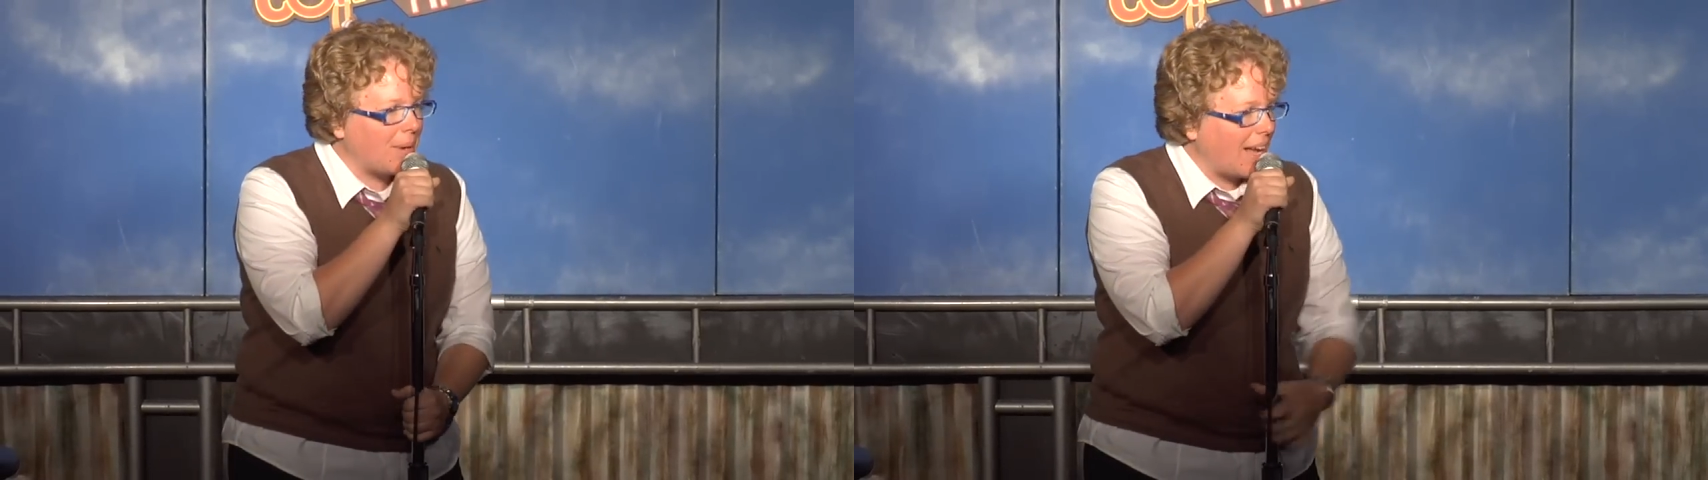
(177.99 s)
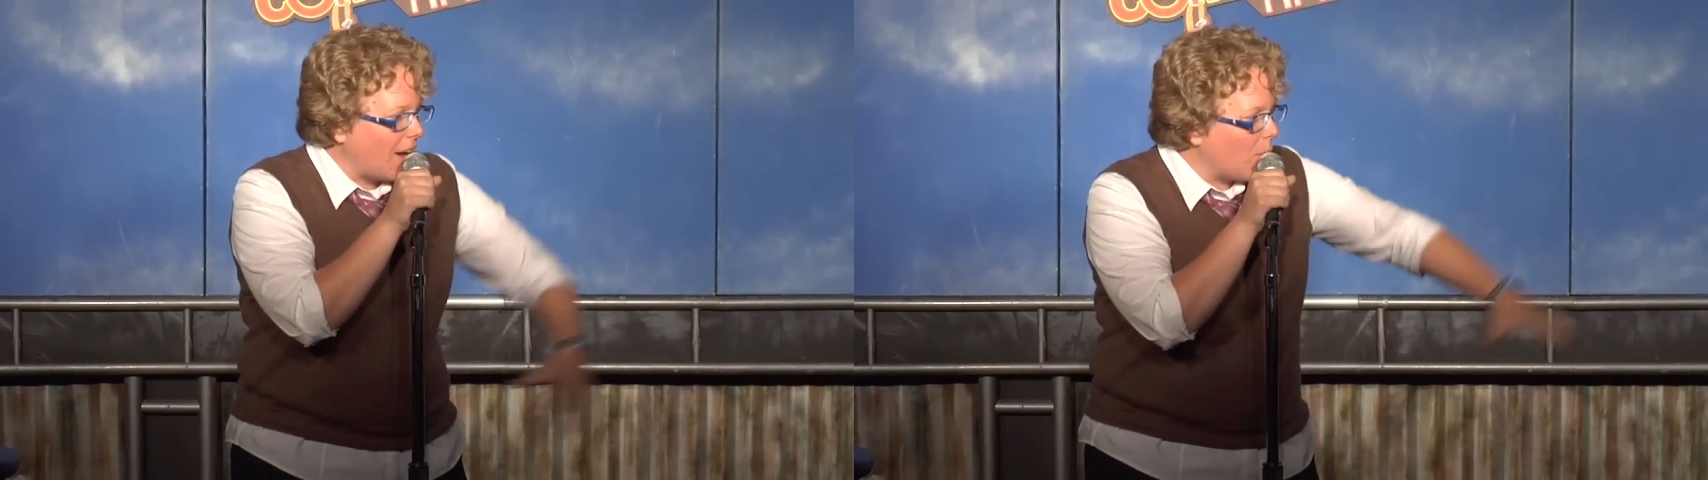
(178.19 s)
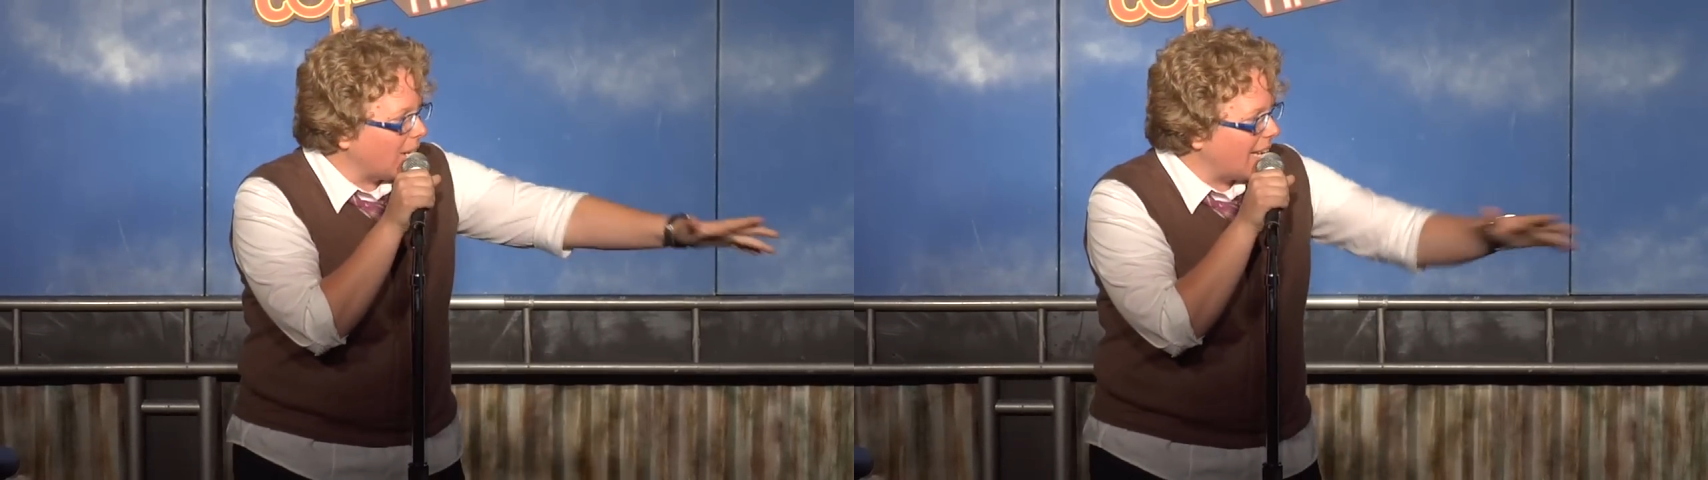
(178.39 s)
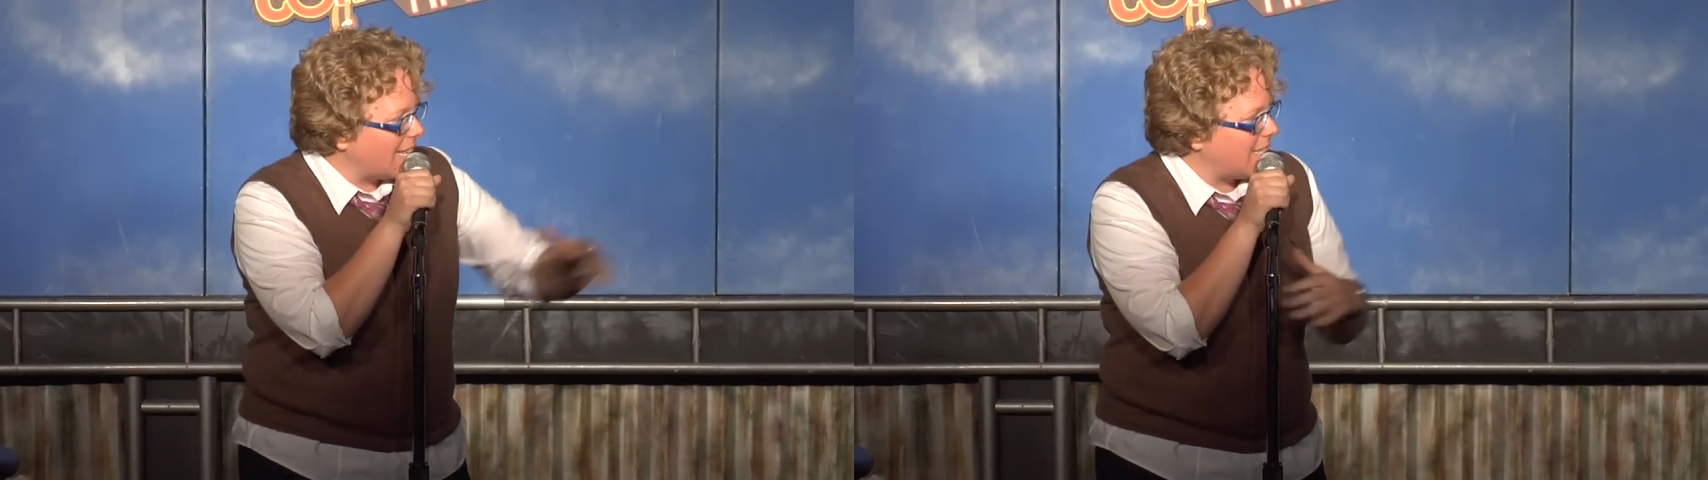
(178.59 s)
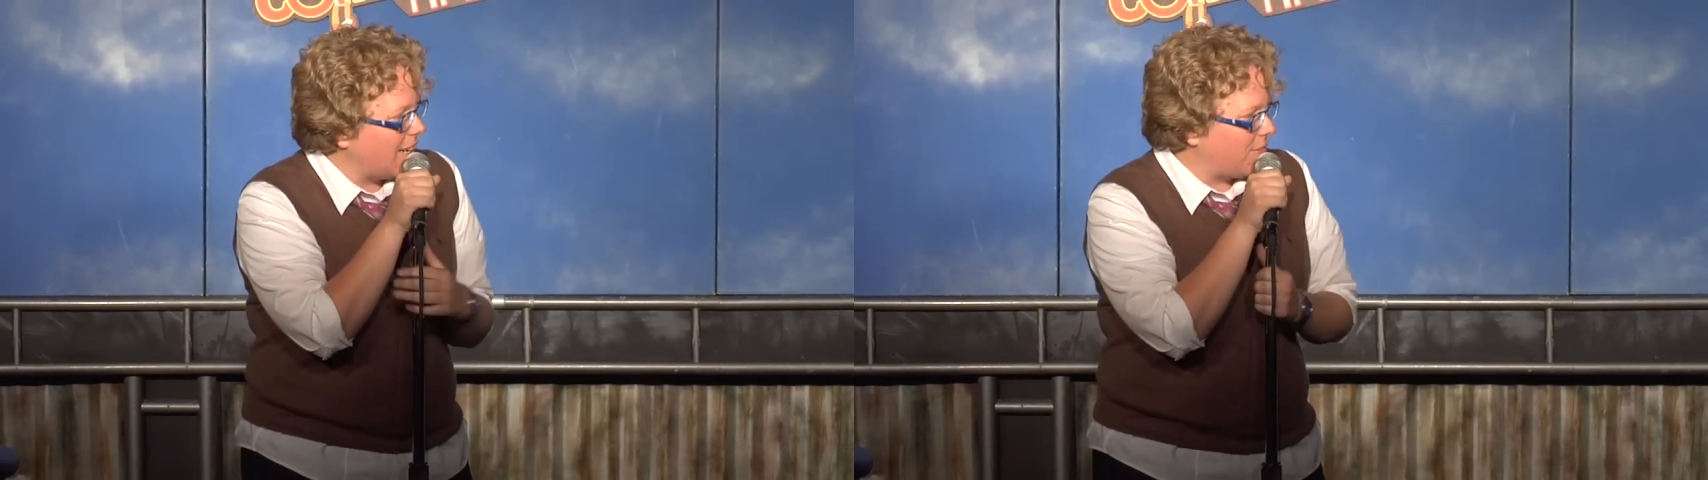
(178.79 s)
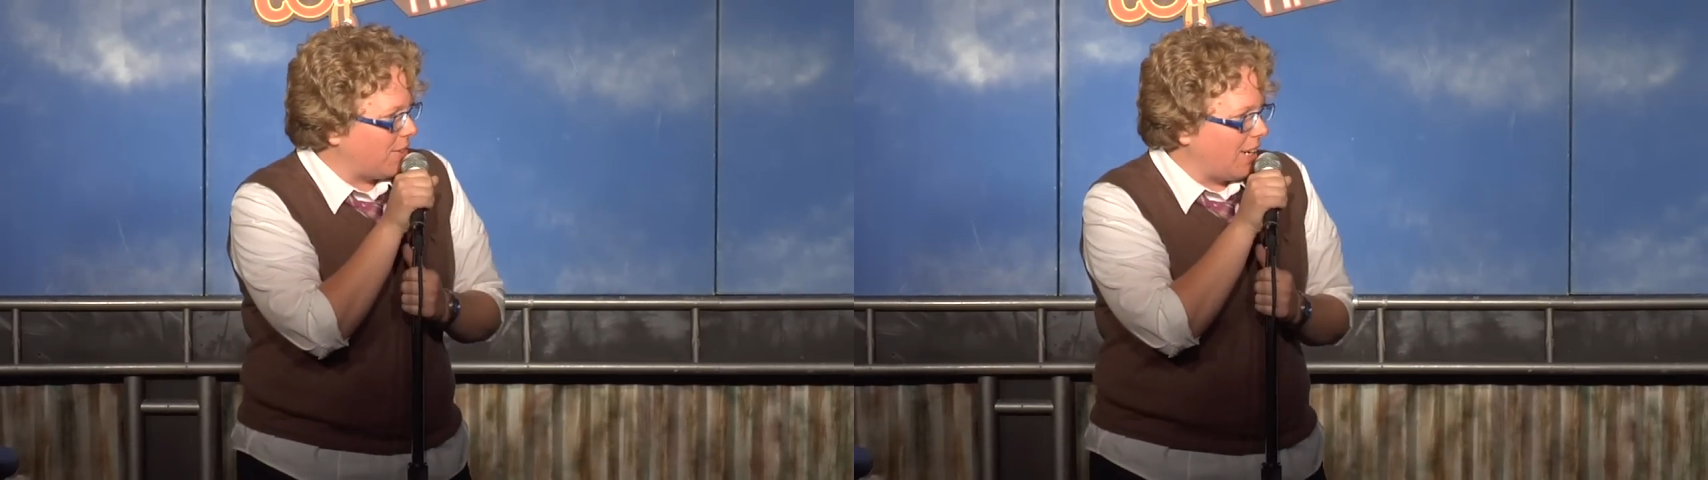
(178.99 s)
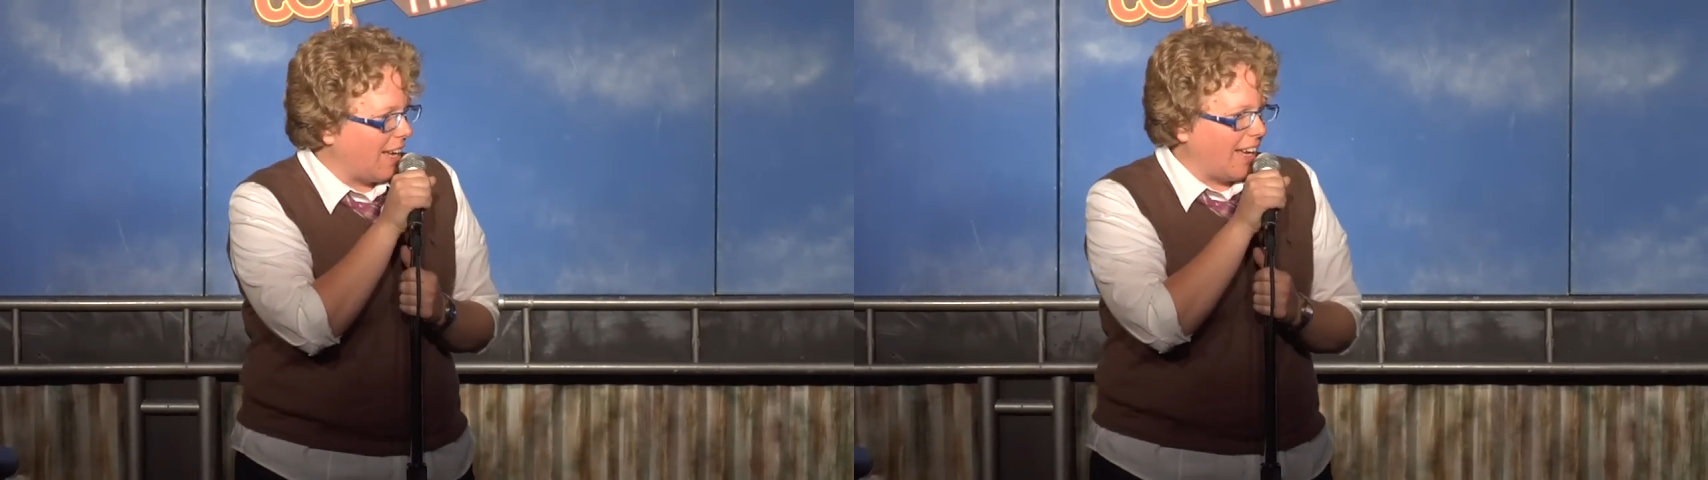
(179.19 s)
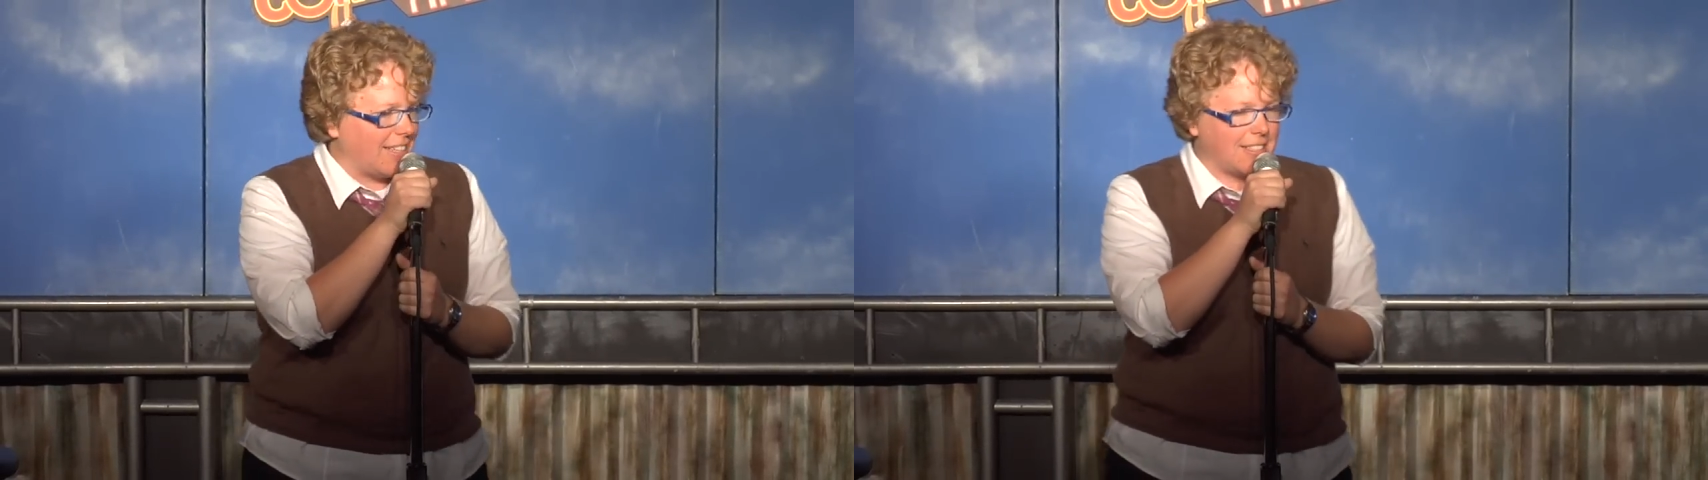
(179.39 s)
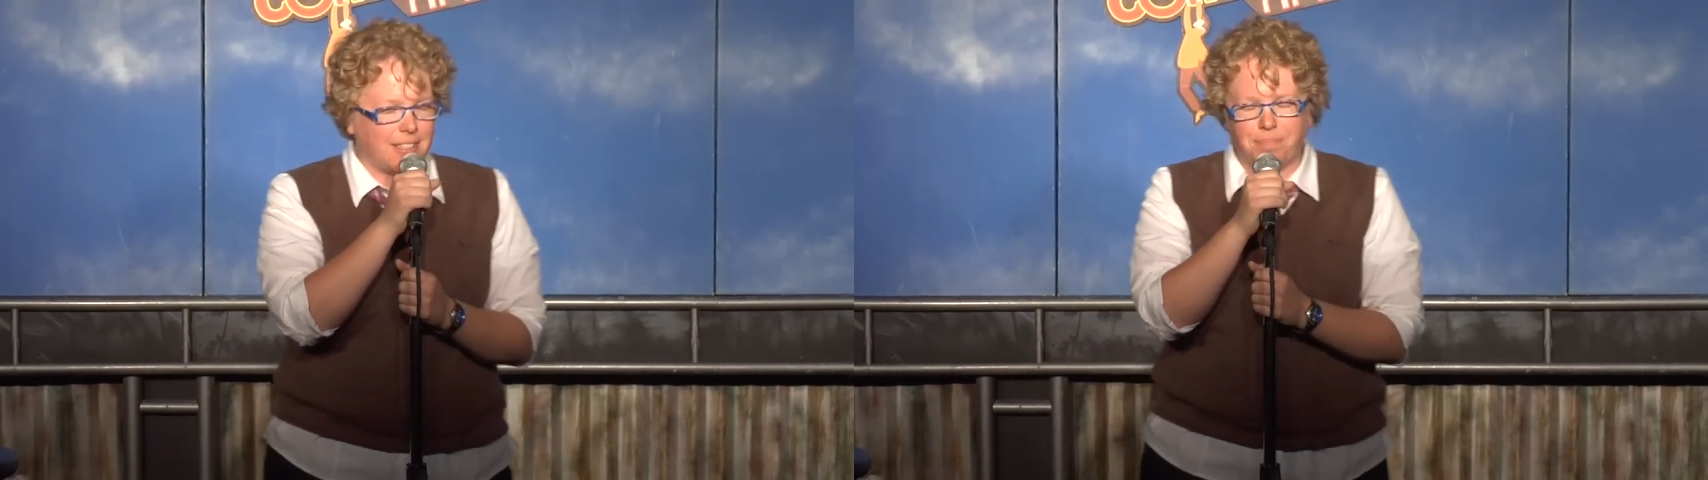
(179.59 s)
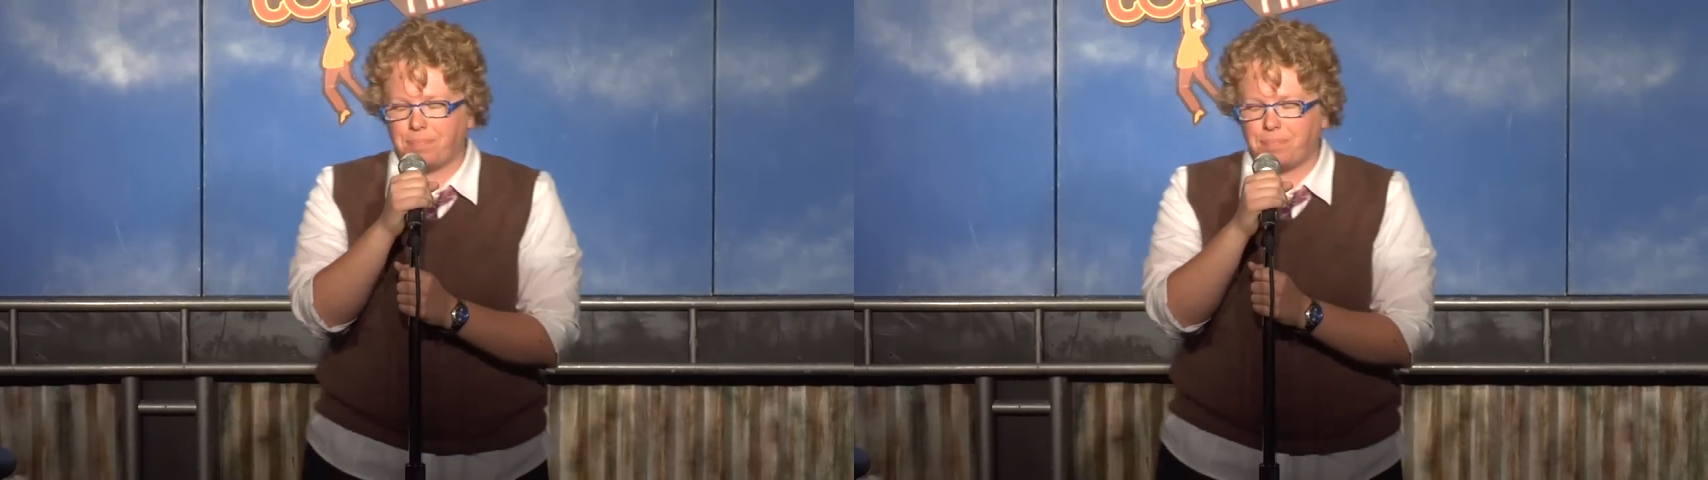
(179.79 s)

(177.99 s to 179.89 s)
but I got one last thing for you guys.